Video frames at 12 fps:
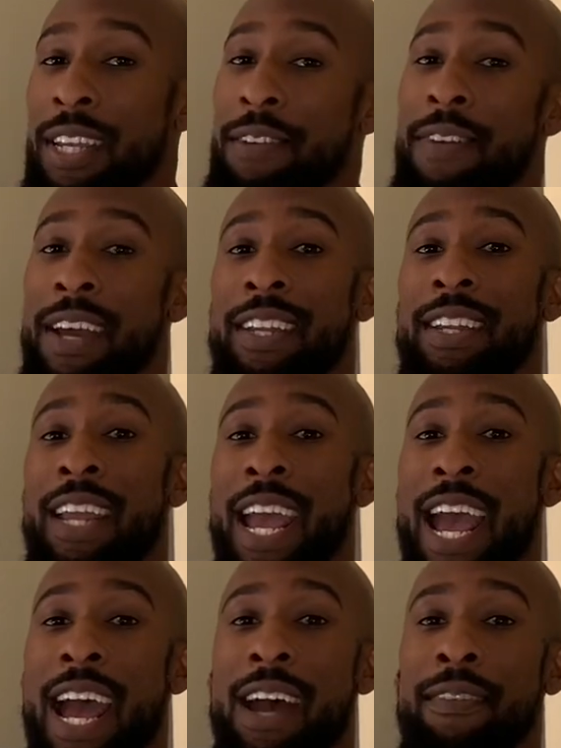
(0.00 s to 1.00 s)
if I didn't
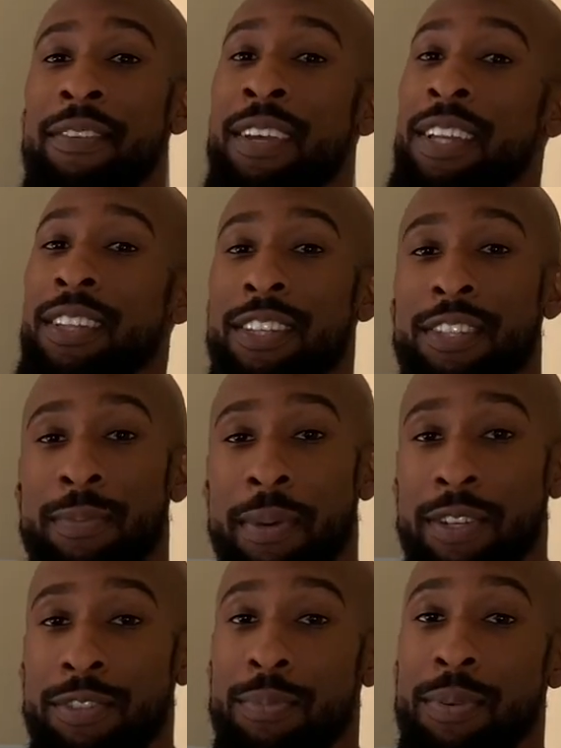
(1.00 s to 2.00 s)
have the
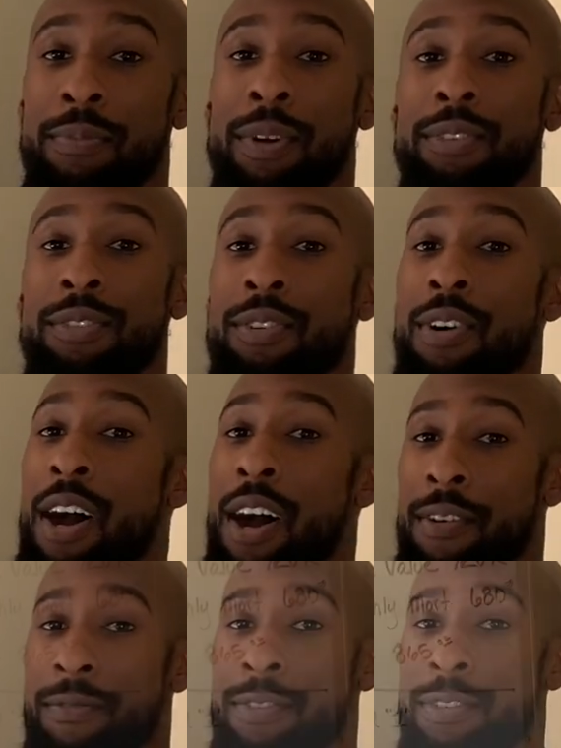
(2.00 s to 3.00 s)
special promotional
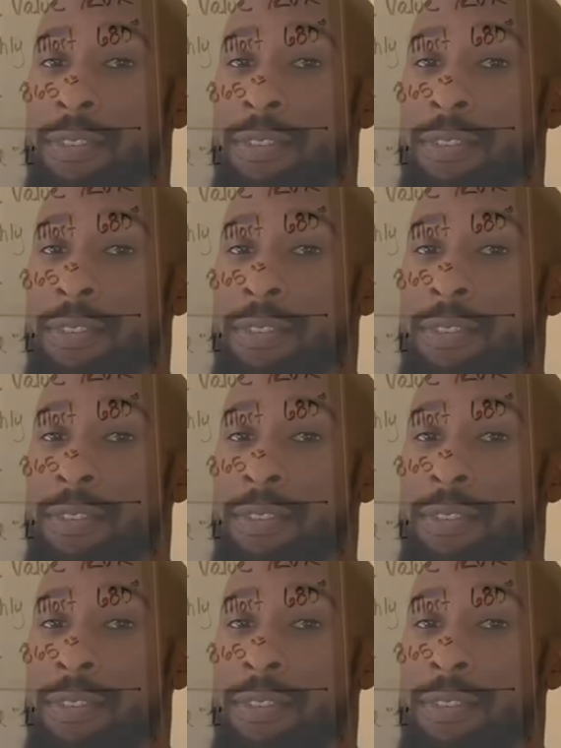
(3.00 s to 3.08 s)
offer. All